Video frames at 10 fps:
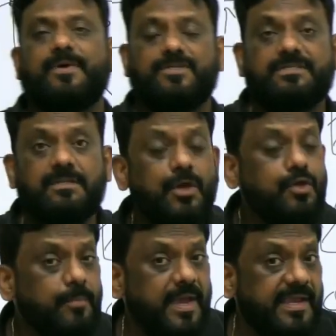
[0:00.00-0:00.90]
process, now
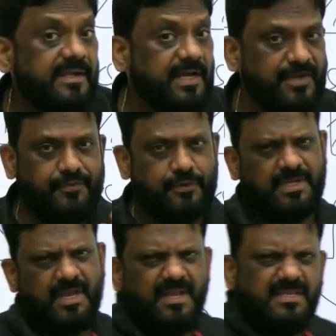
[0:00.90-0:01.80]
you may get
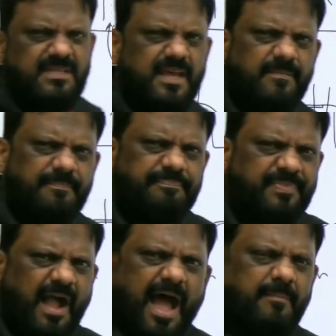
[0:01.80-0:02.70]
confused. Sir,
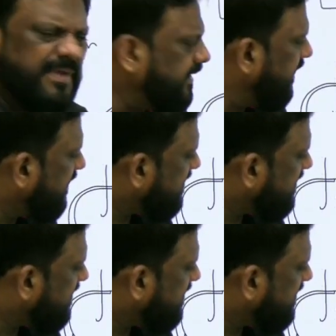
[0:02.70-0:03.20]
I'm getting